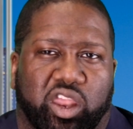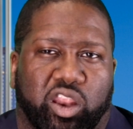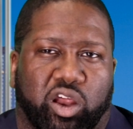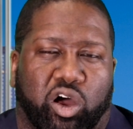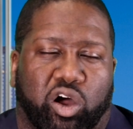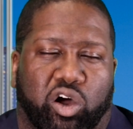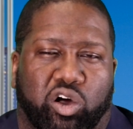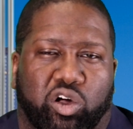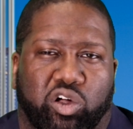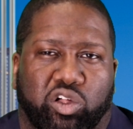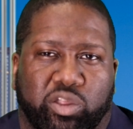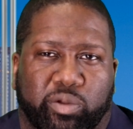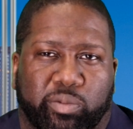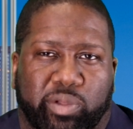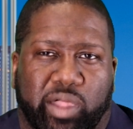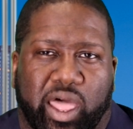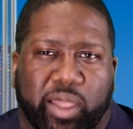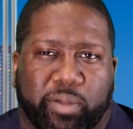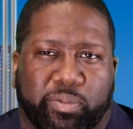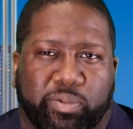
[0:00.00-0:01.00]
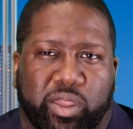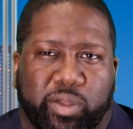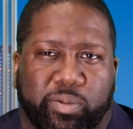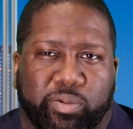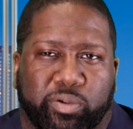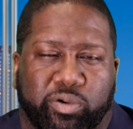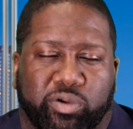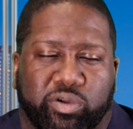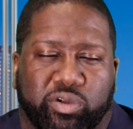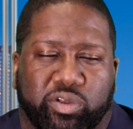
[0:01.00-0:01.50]
and all the black
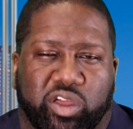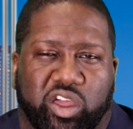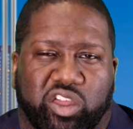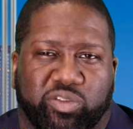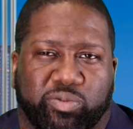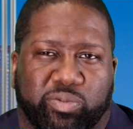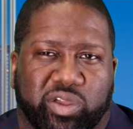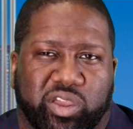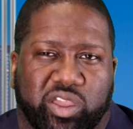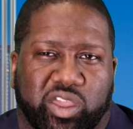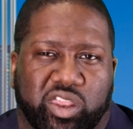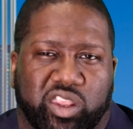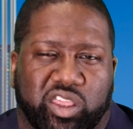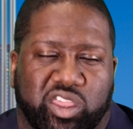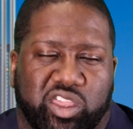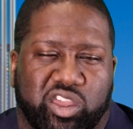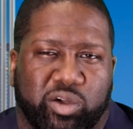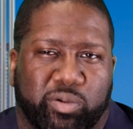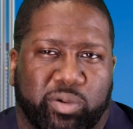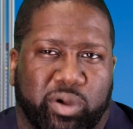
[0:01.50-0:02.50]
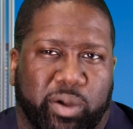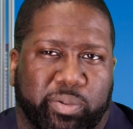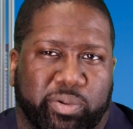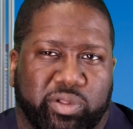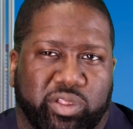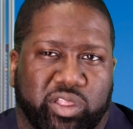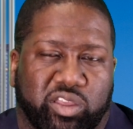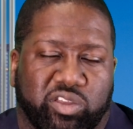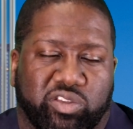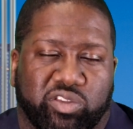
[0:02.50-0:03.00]
people that's been getting killed by
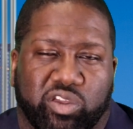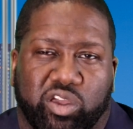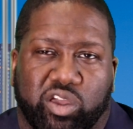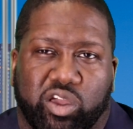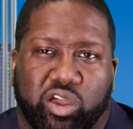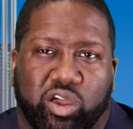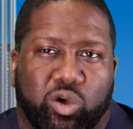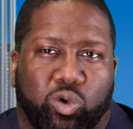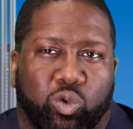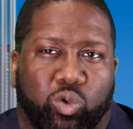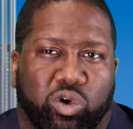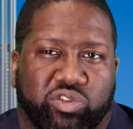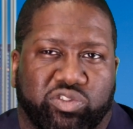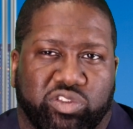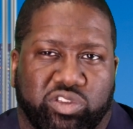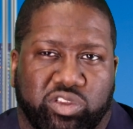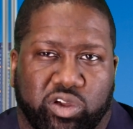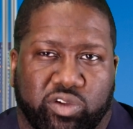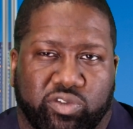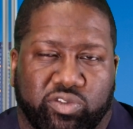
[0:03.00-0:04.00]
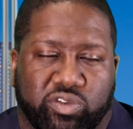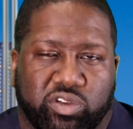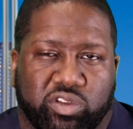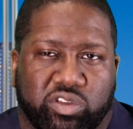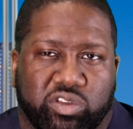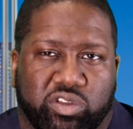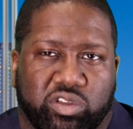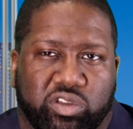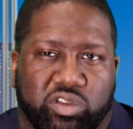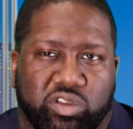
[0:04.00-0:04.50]
police? What's the
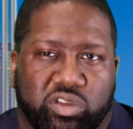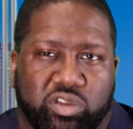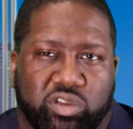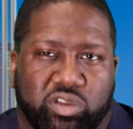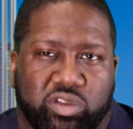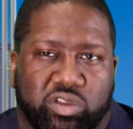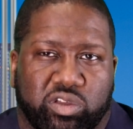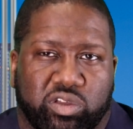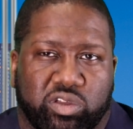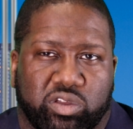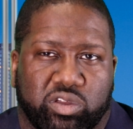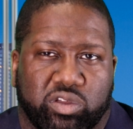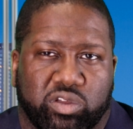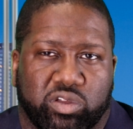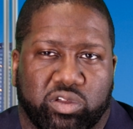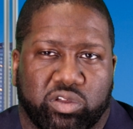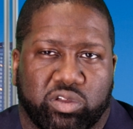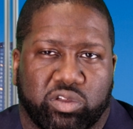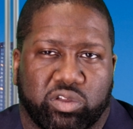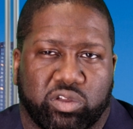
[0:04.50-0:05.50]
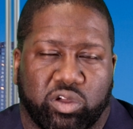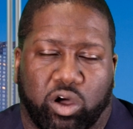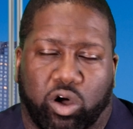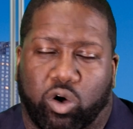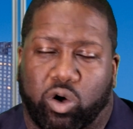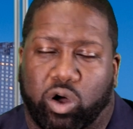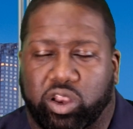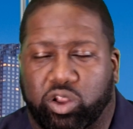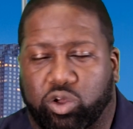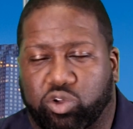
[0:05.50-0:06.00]
difference?
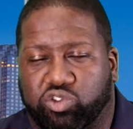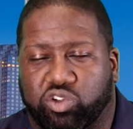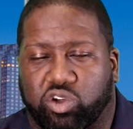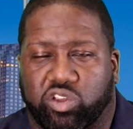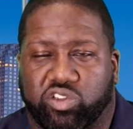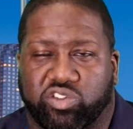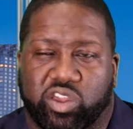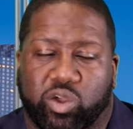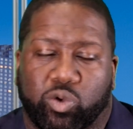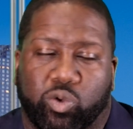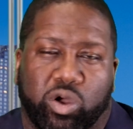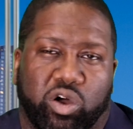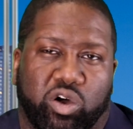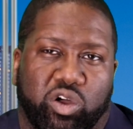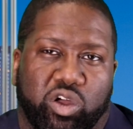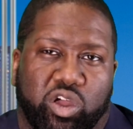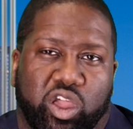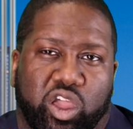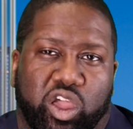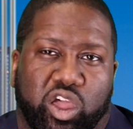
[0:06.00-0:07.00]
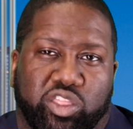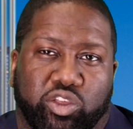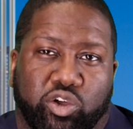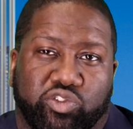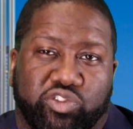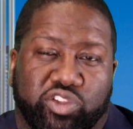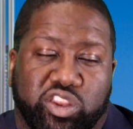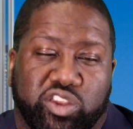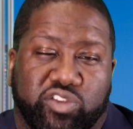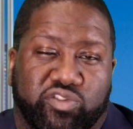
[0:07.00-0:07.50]
Oh, I know what you're going to say. Well,
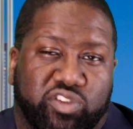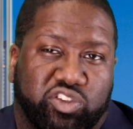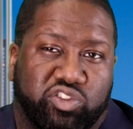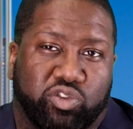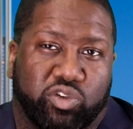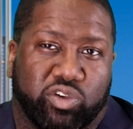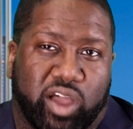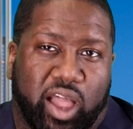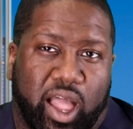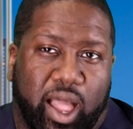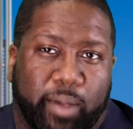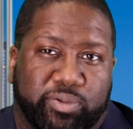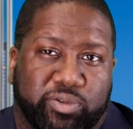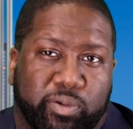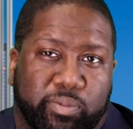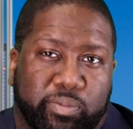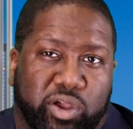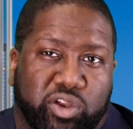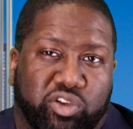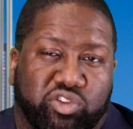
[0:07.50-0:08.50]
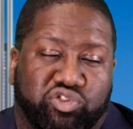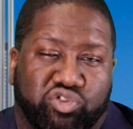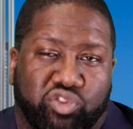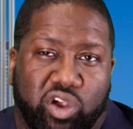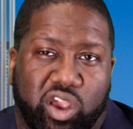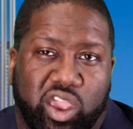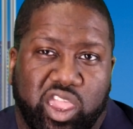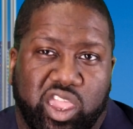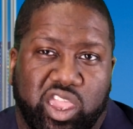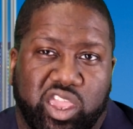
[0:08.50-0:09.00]
those individual cops are better
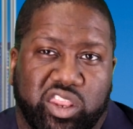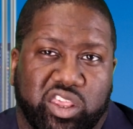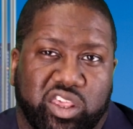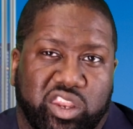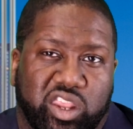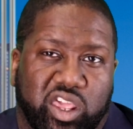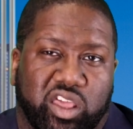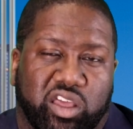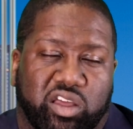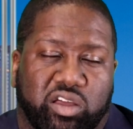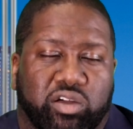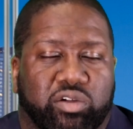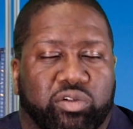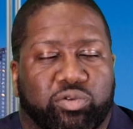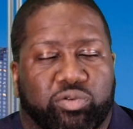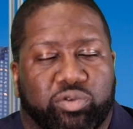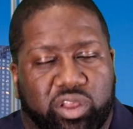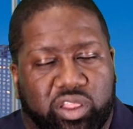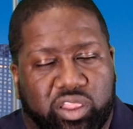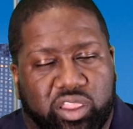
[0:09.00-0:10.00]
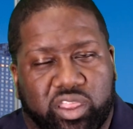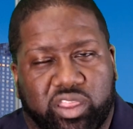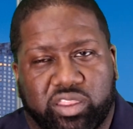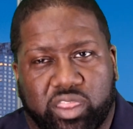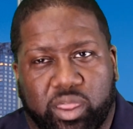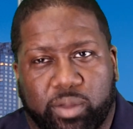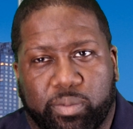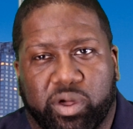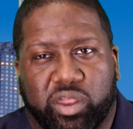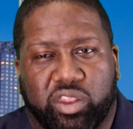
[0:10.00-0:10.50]
trained than they,
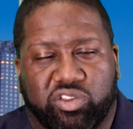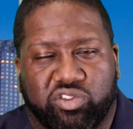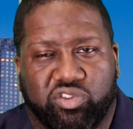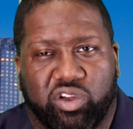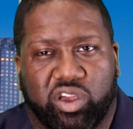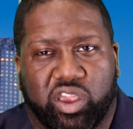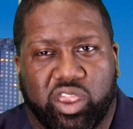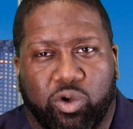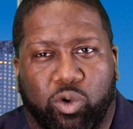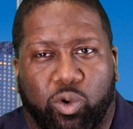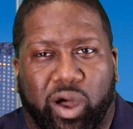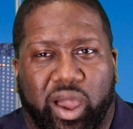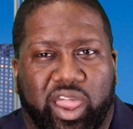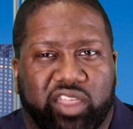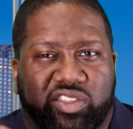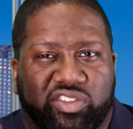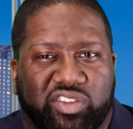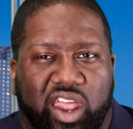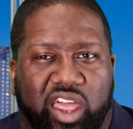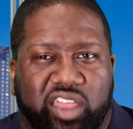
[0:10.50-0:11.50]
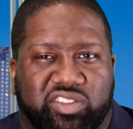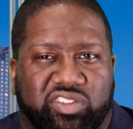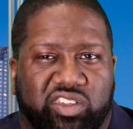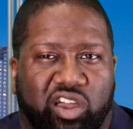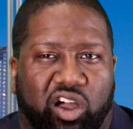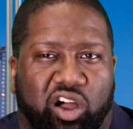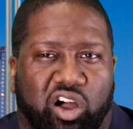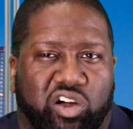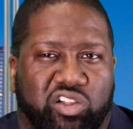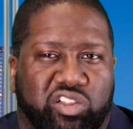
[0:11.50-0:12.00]
really? They're better trained? Why is it I
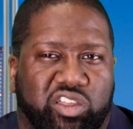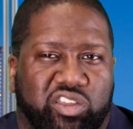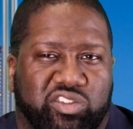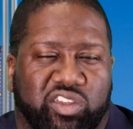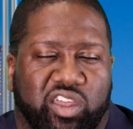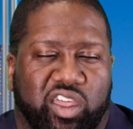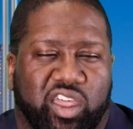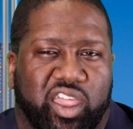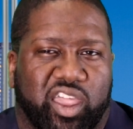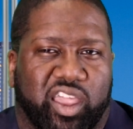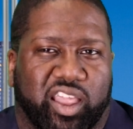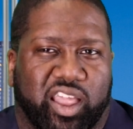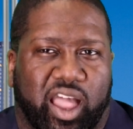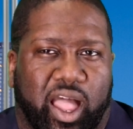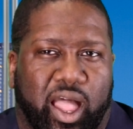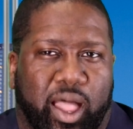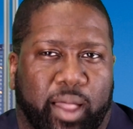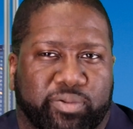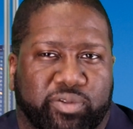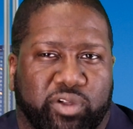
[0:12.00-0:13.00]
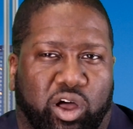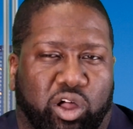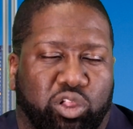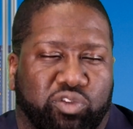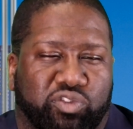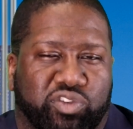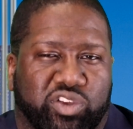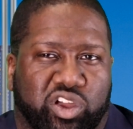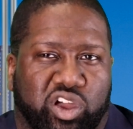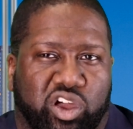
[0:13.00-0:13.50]
see all these cops
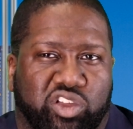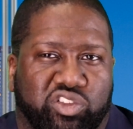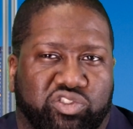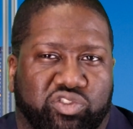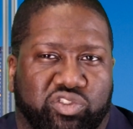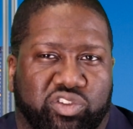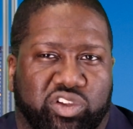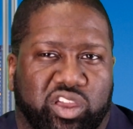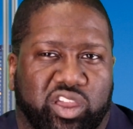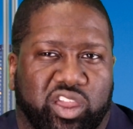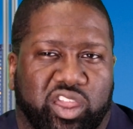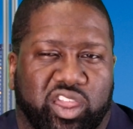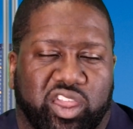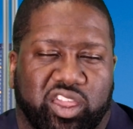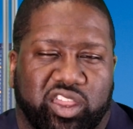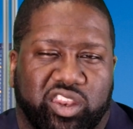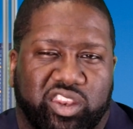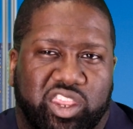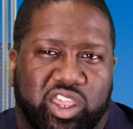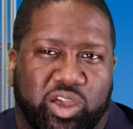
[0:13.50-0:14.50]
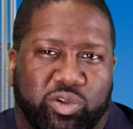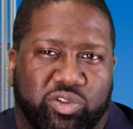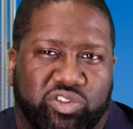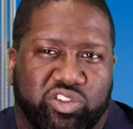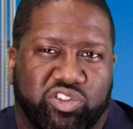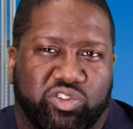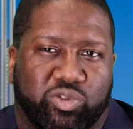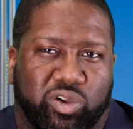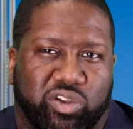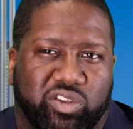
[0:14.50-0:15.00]
all over the country deal
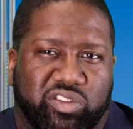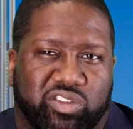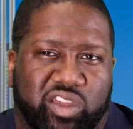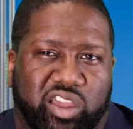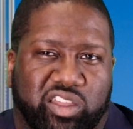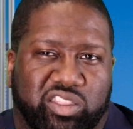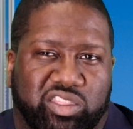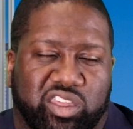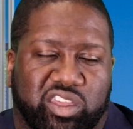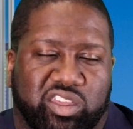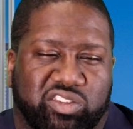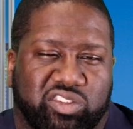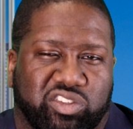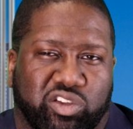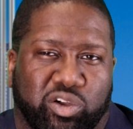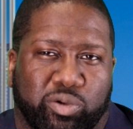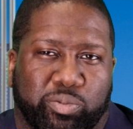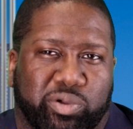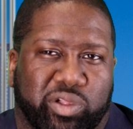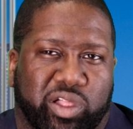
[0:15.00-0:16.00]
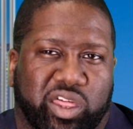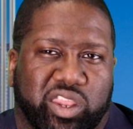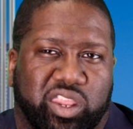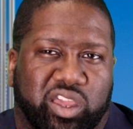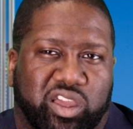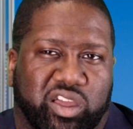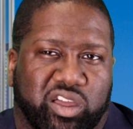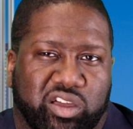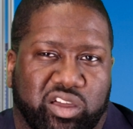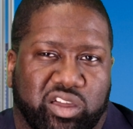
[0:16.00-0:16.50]
with situations like this and don't pull
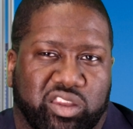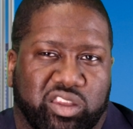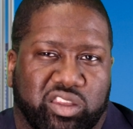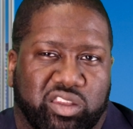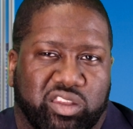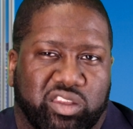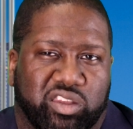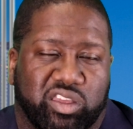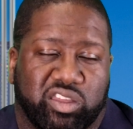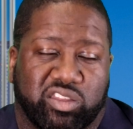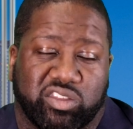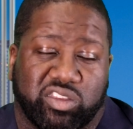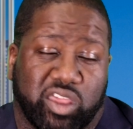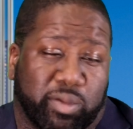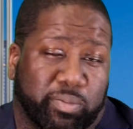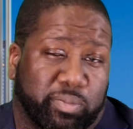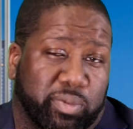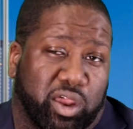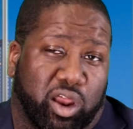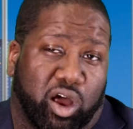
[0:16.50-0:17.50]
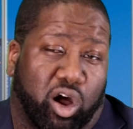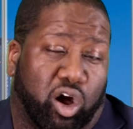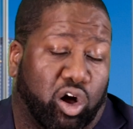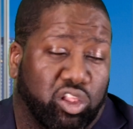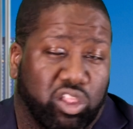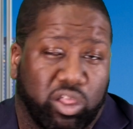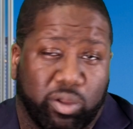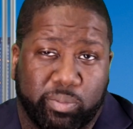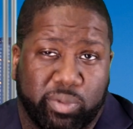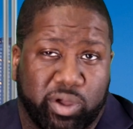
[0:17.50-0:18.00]
out their gun? Is it they better,
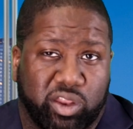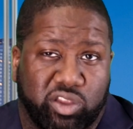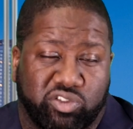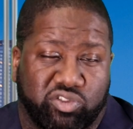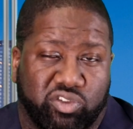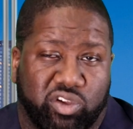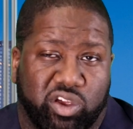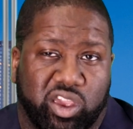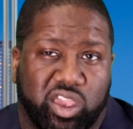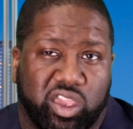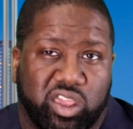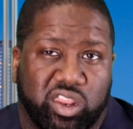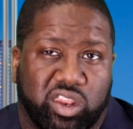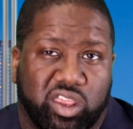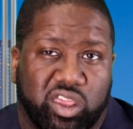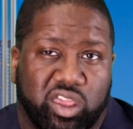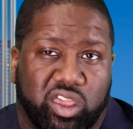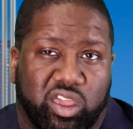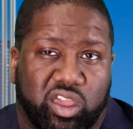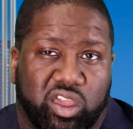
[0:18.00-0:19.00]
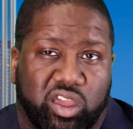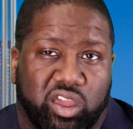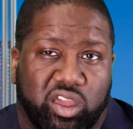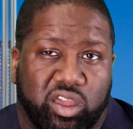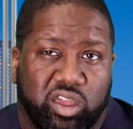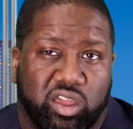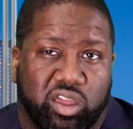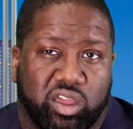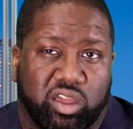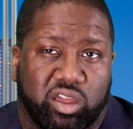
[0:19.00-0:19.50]
all of them better trained?
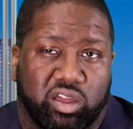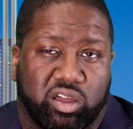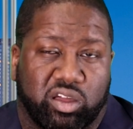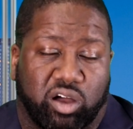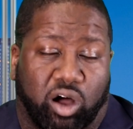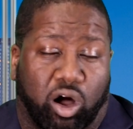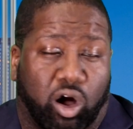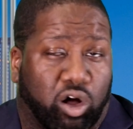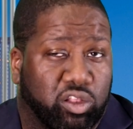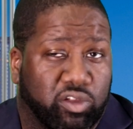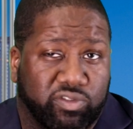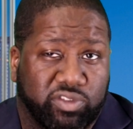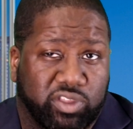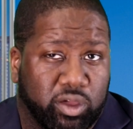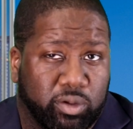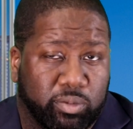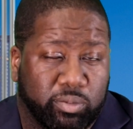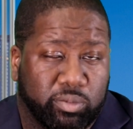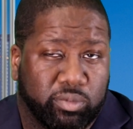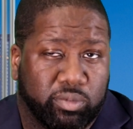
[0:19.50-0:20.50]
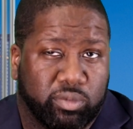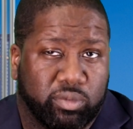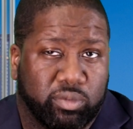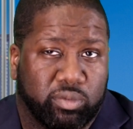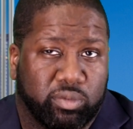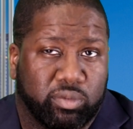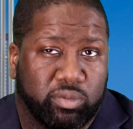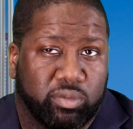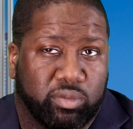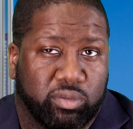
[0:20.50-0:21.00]
All of them?
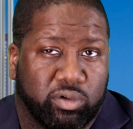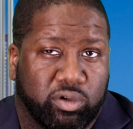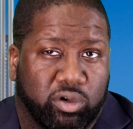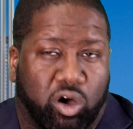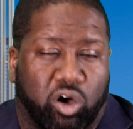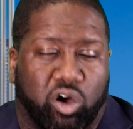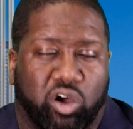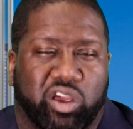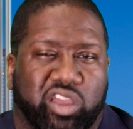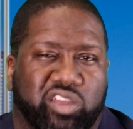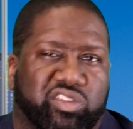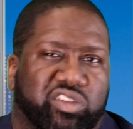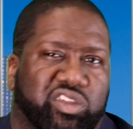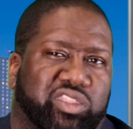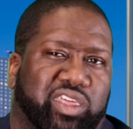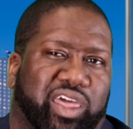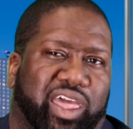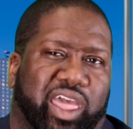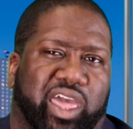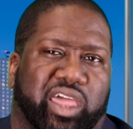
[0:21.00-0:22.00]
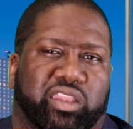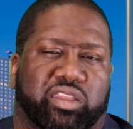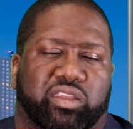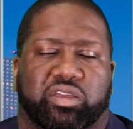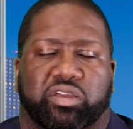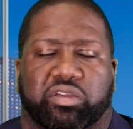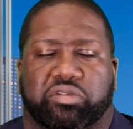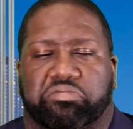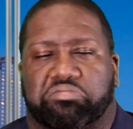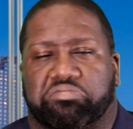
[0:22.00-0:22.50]
Or is it
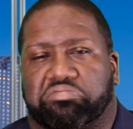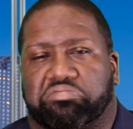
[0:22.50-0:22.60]
that